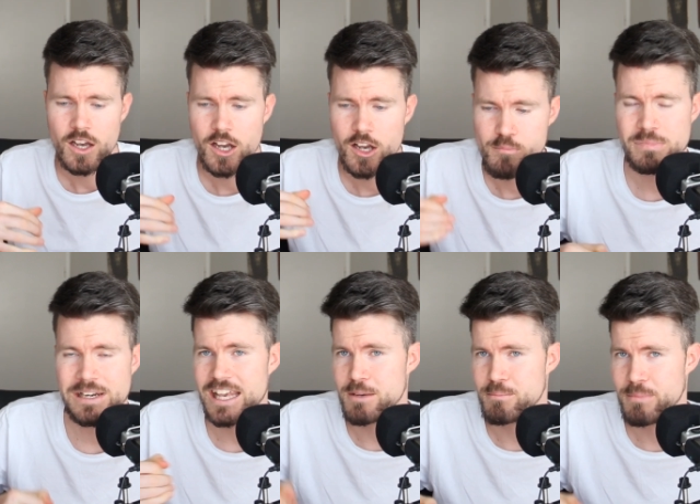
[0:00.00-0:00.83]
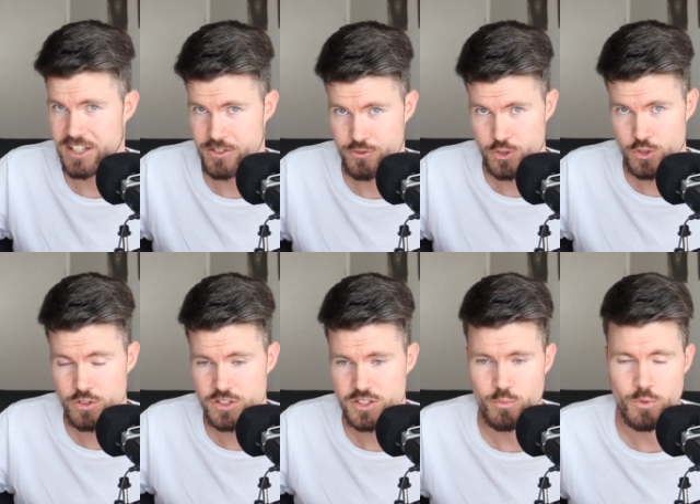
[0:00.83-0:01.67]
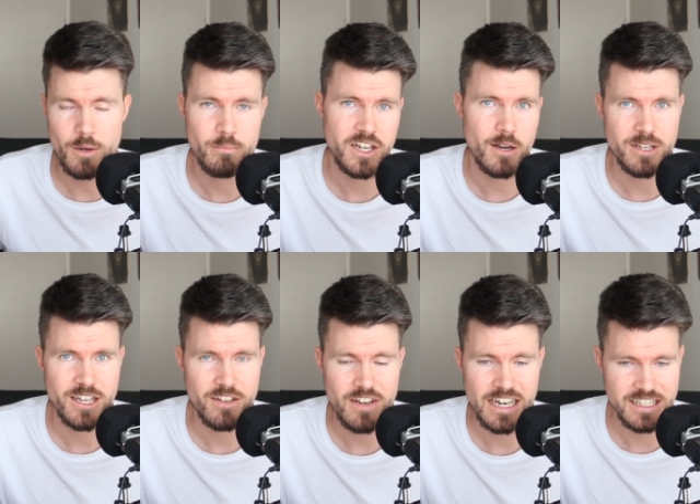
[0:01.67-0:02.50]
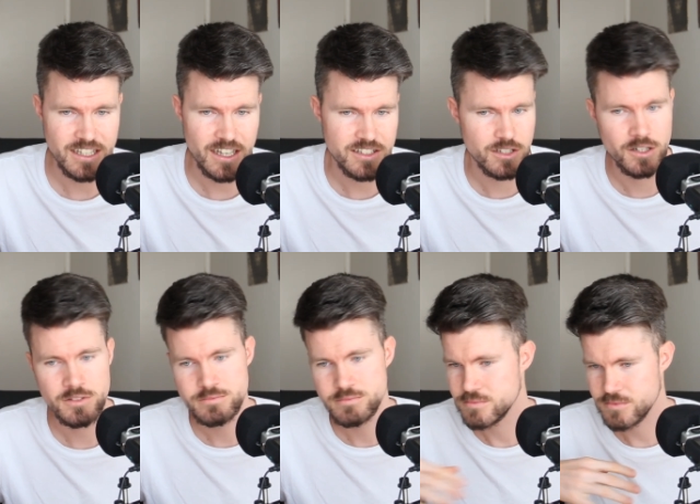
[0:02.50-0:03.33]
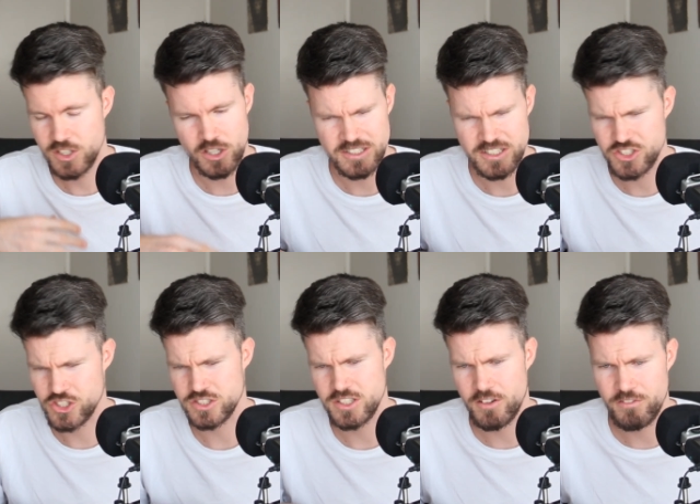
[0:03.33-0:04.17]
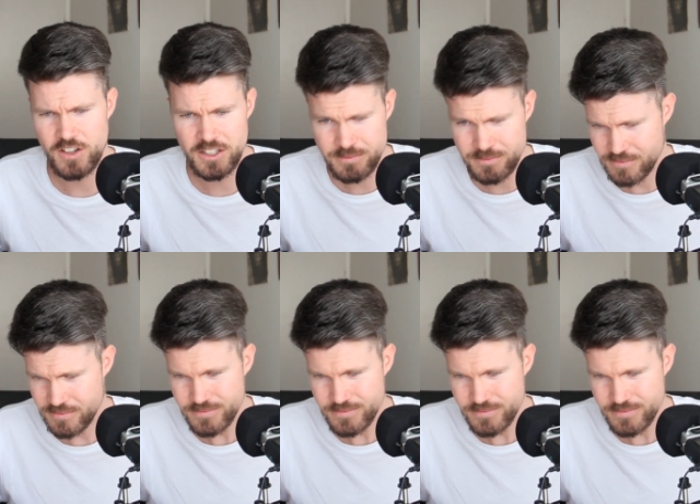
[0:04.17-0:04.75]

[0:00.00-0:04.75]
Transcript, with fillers: um, play by the rules when becoming a validator because it's just not fun